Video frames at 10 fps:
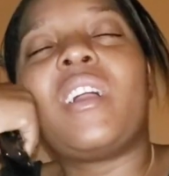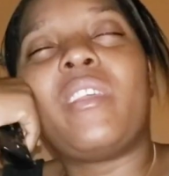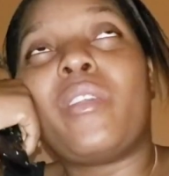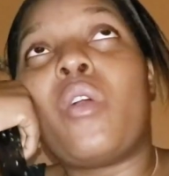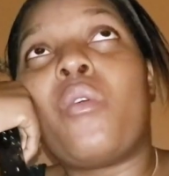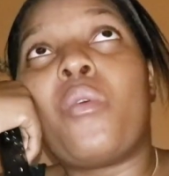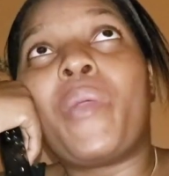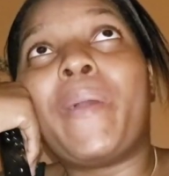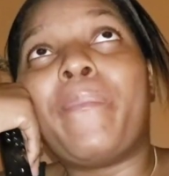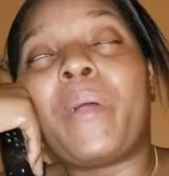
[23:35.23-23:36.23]
the hour
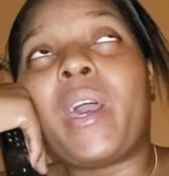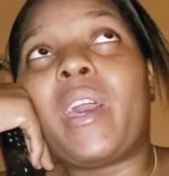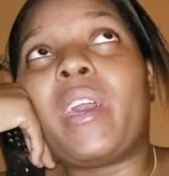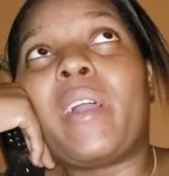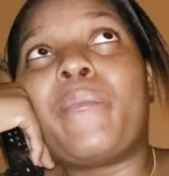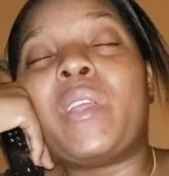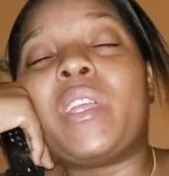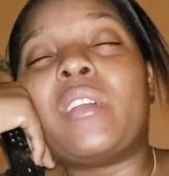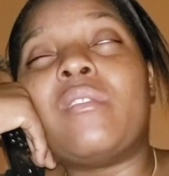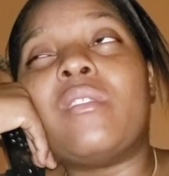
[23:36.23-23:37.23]
went by and I
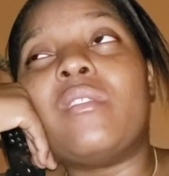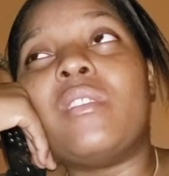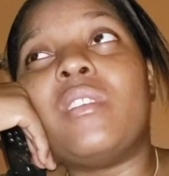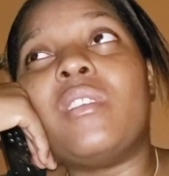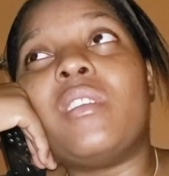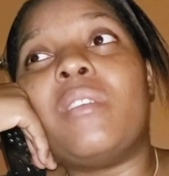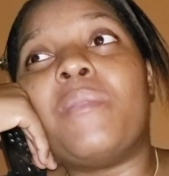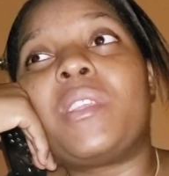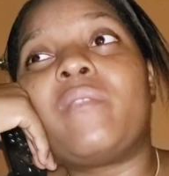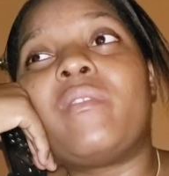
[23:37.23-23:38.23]
did.
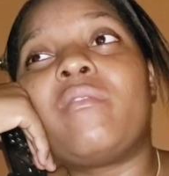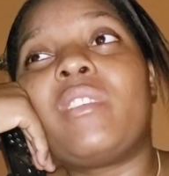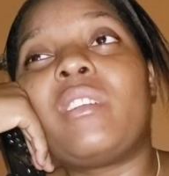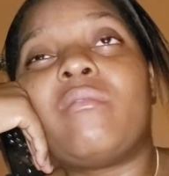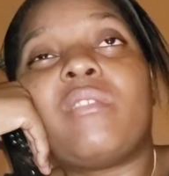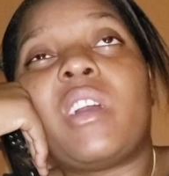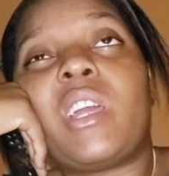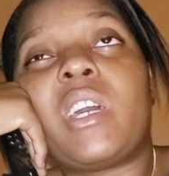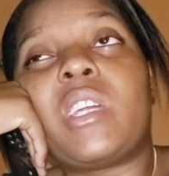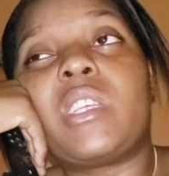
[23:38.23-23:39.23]
Nothing really
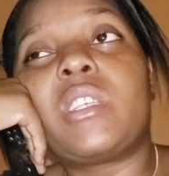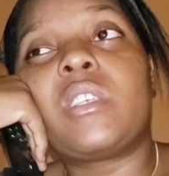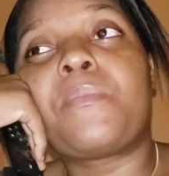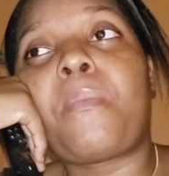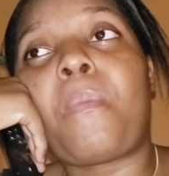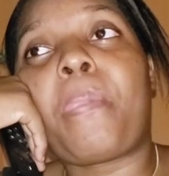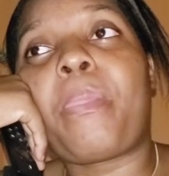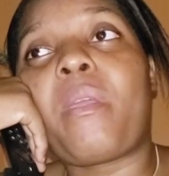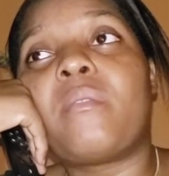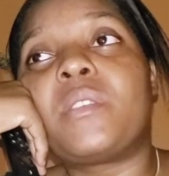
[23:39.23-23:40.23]
realized.
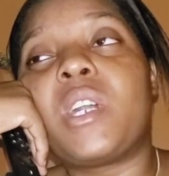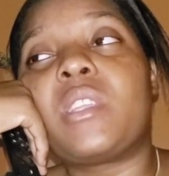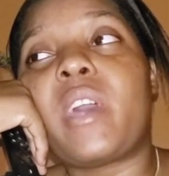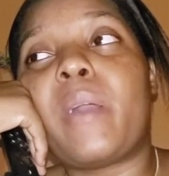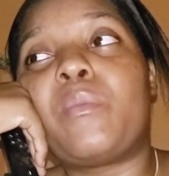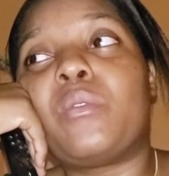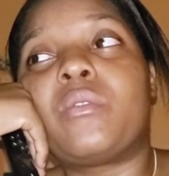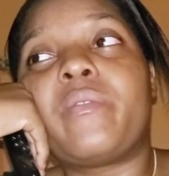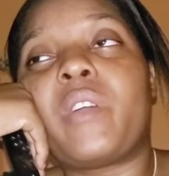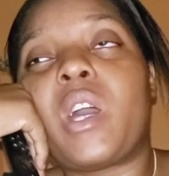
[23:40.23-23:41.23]
So time goes
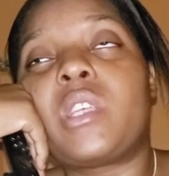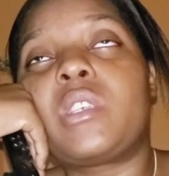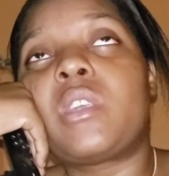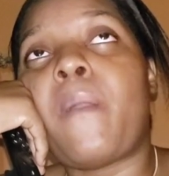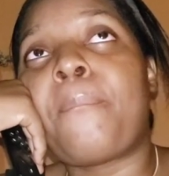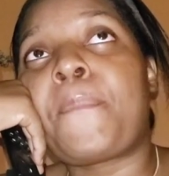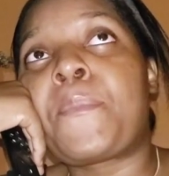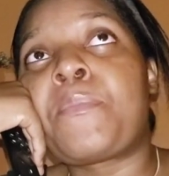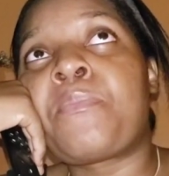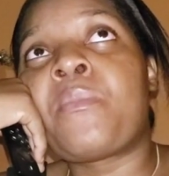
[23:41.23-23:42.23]
so fast.
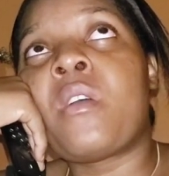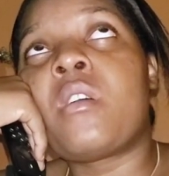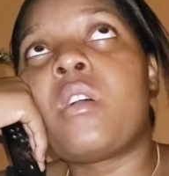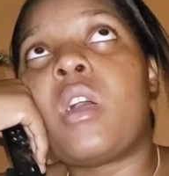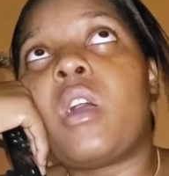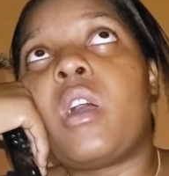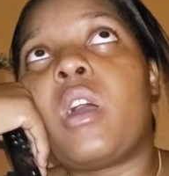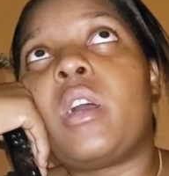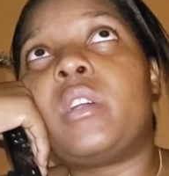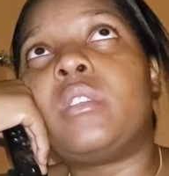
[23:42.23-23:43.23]

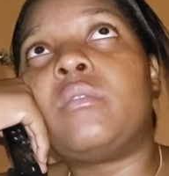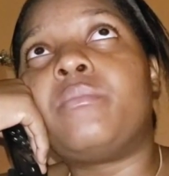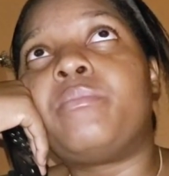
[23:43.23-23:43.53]
And